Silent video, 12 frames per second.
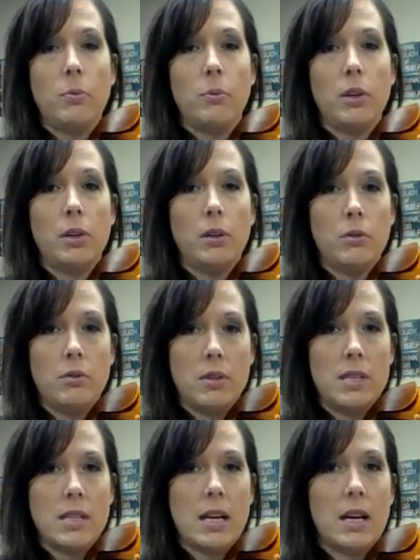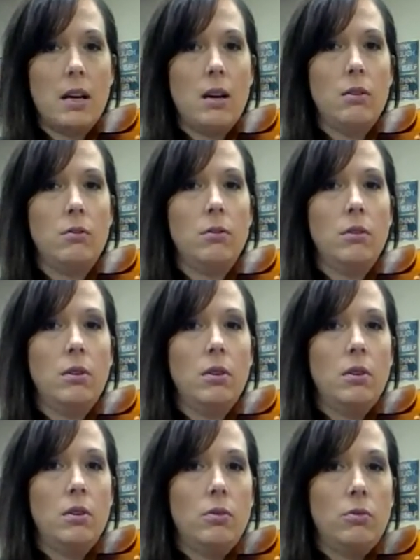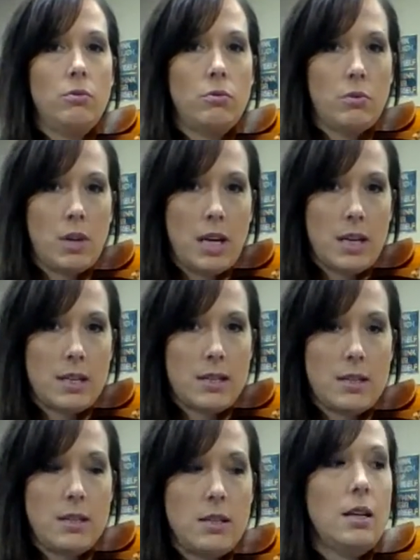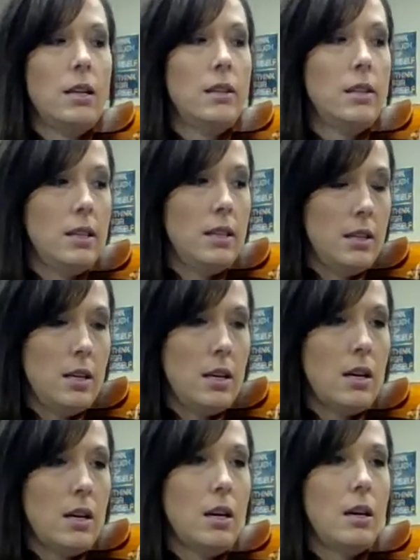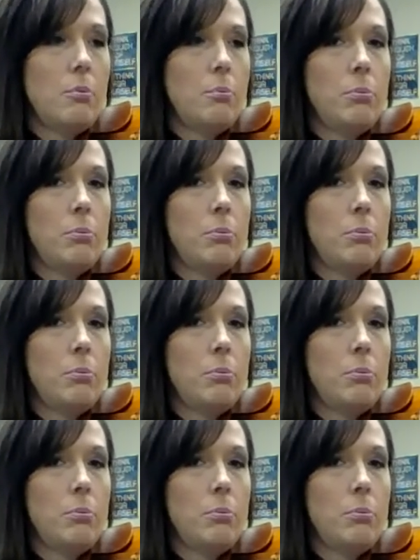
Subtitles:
And we're going to go down, rest, and then up,